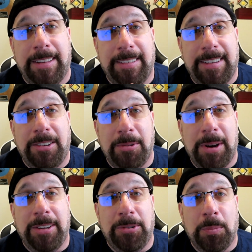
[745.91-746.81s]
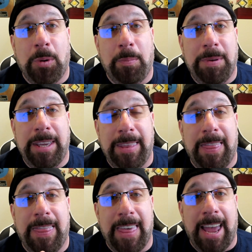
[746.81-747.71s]
the situation will be
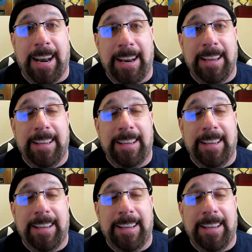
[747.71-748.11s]
then.